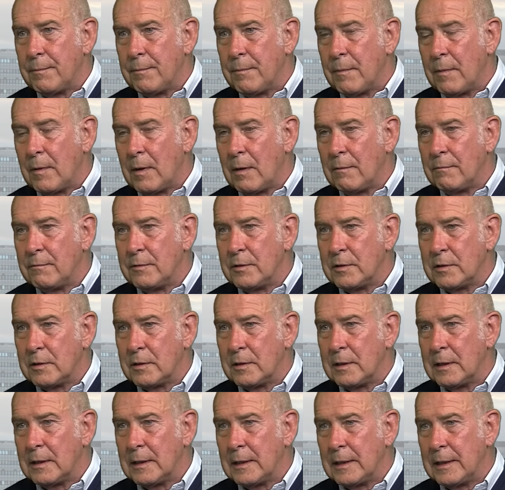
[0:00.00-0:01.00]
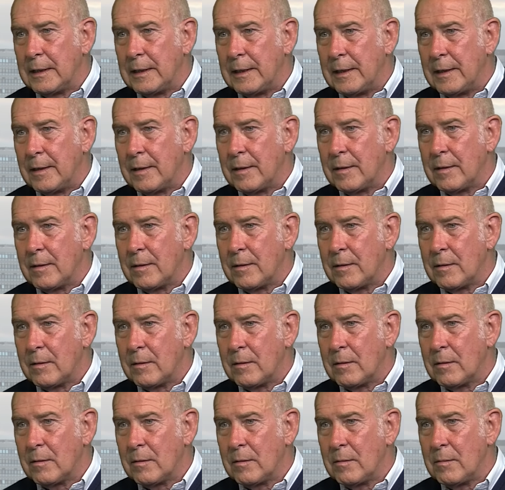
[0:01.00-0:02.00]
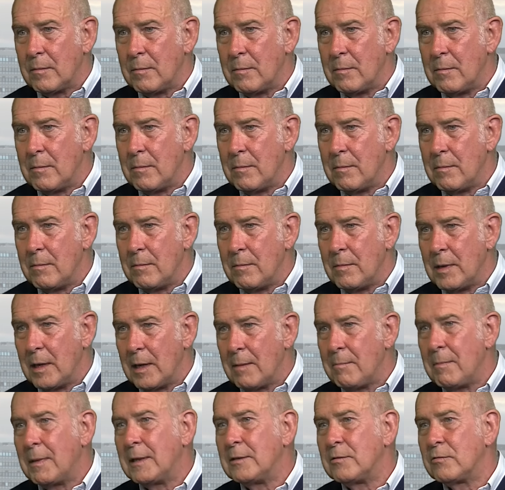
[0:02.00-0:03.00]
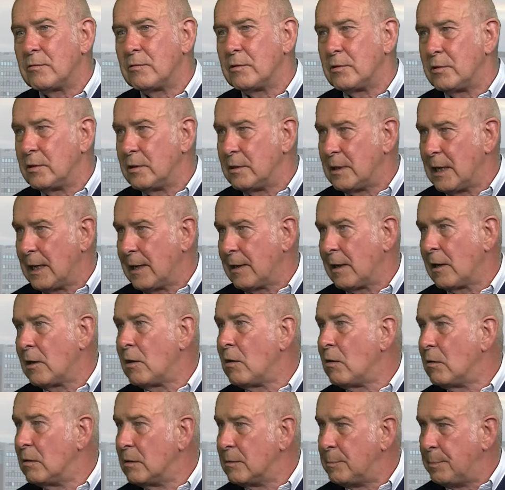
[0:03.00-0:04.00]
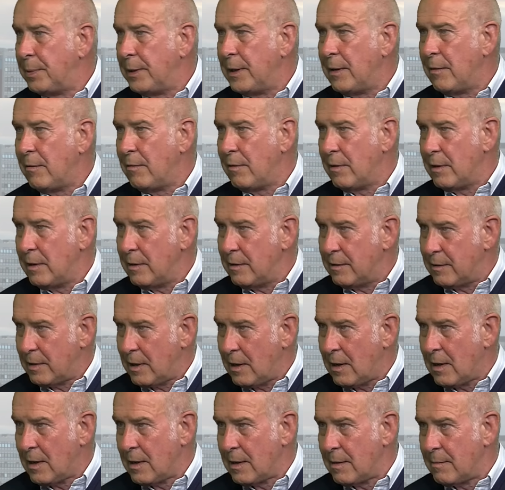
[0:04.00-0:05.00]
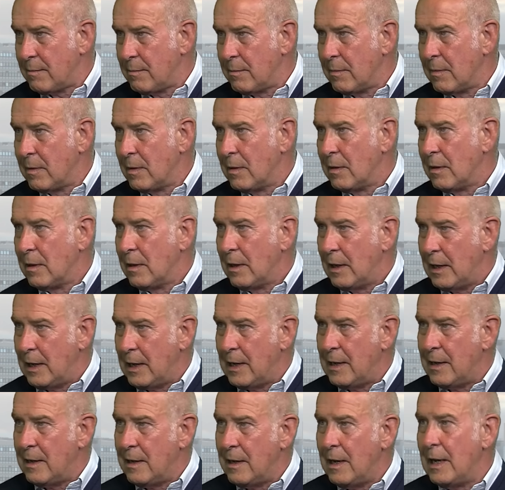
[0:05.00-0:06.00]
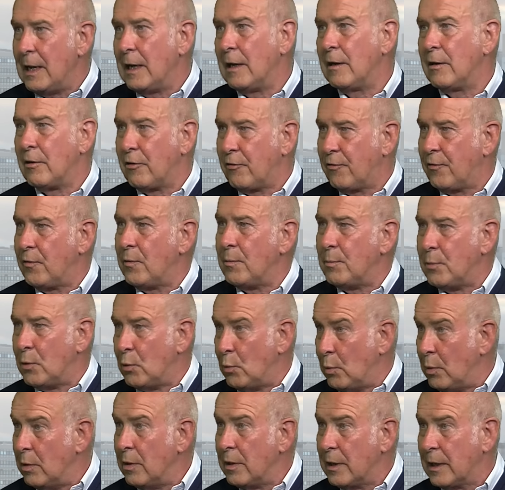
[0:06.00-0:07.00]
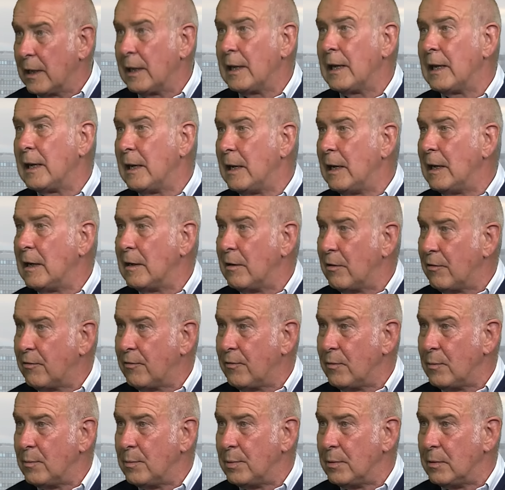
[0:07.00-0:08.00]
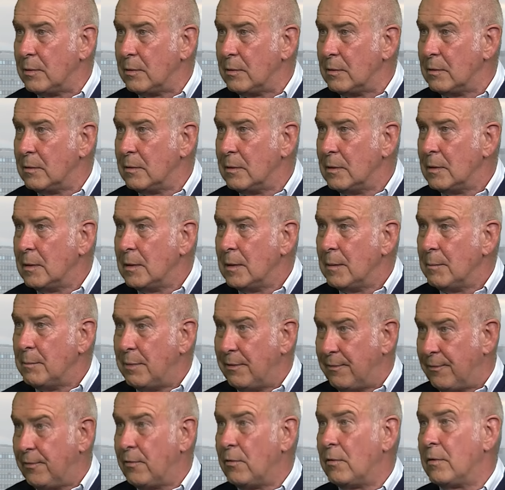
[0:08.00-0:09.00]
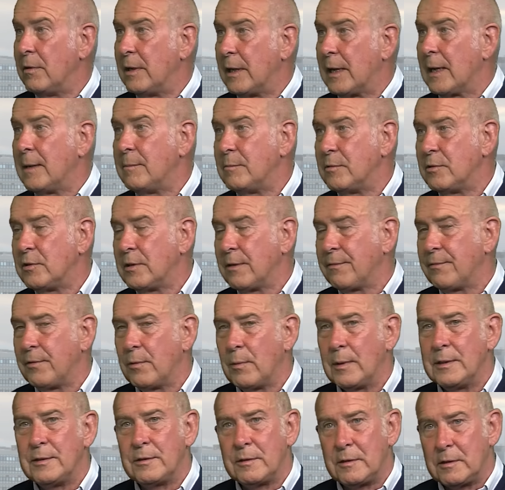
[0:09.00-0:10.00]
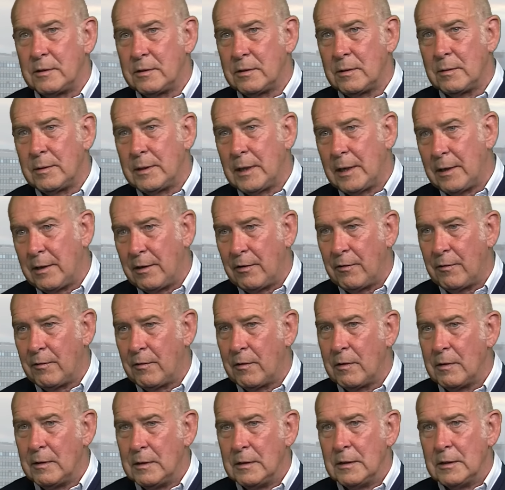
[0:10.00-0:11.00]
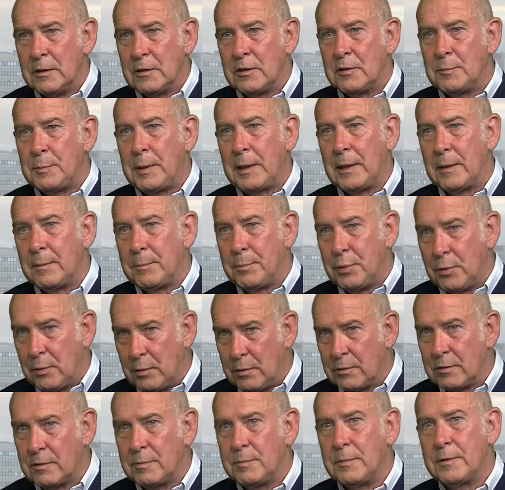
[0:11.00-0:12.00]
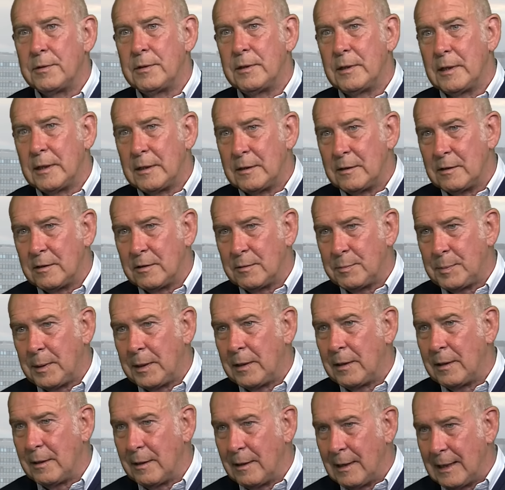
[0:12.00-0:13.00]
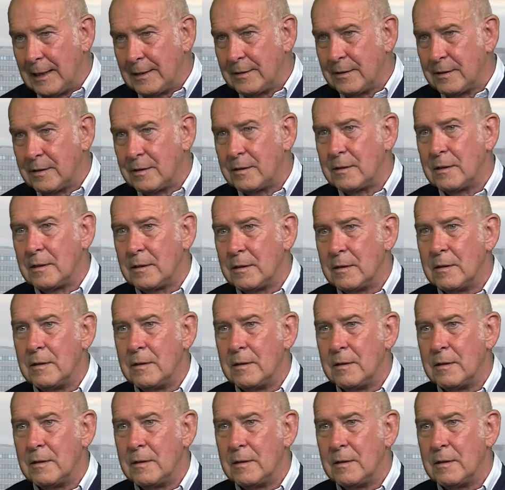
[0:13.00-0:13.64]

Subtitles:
obviously Milan Mandaric had a longer period in time in English football, working in English football, before he came to Sheffield Wednesday. So he'd had his spell at Portsmouth, he'd had his spell at Leicester,